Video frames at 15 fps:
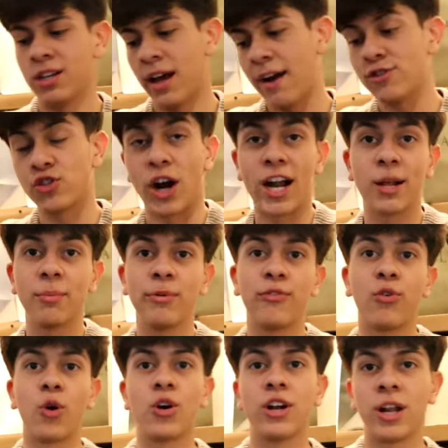I've tried it
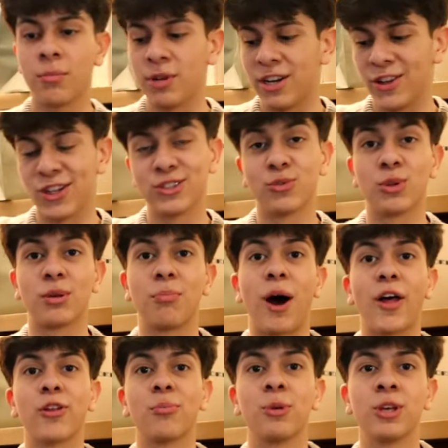before and I mean it doesn't really bother